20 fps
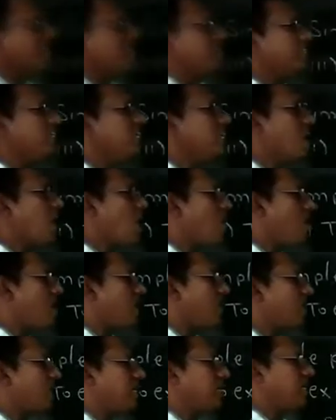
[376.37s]
"See
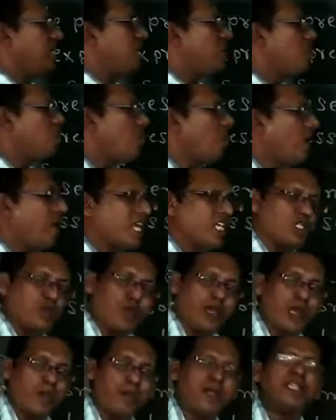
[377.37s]
our team plays
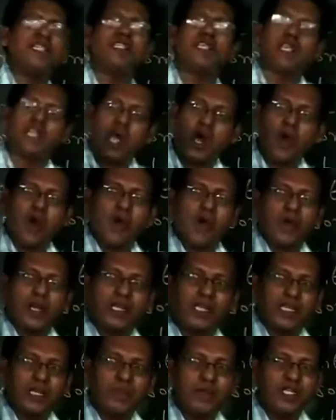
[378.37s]
well," means now
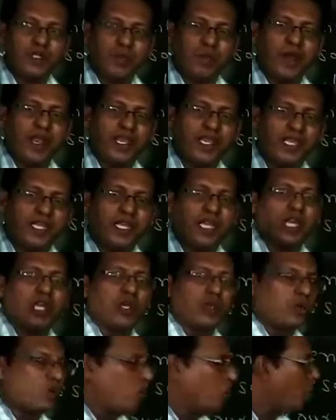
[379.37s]
our team is playing.
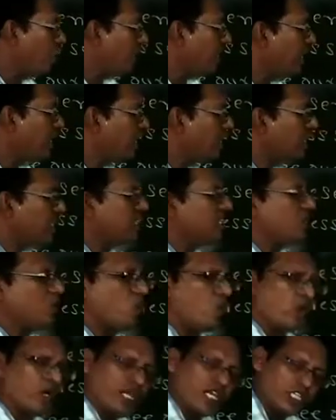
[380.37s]
You know that this is
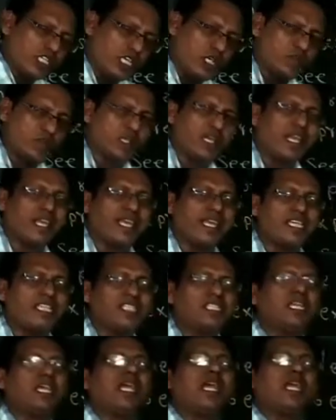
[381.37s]
the only exceptional
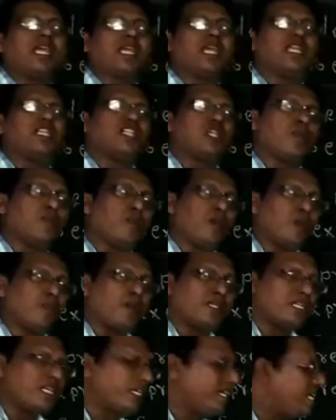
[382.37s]
case. In simple
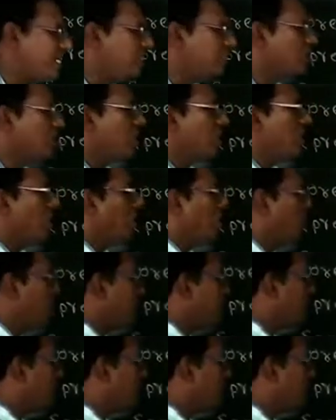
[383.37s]
present tense, we